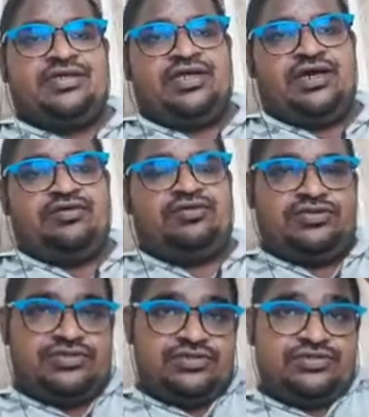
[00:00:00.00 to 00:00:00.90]
Now,
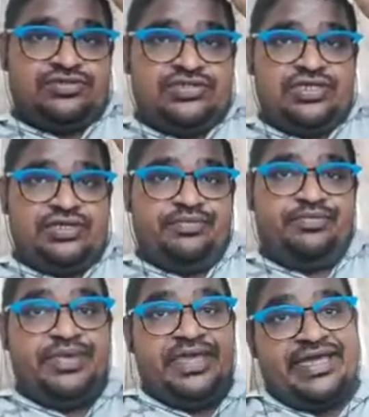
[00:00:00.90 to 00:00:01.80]
due to the
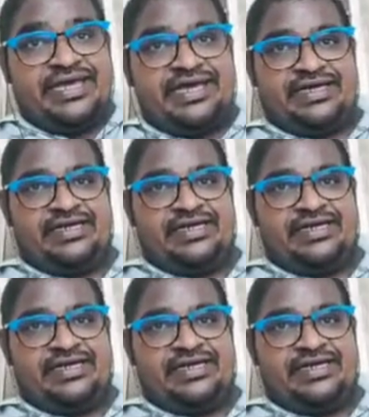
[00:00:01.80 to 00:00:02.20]
B current,